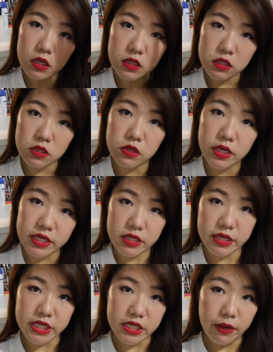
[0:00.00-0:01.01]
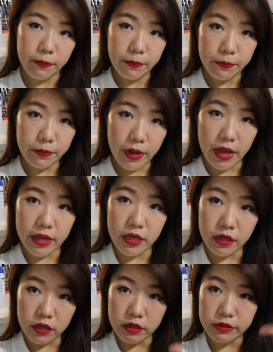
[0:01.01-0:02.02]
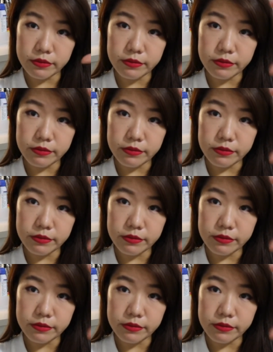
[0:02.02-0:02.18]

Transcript: See you guys next time. Bye.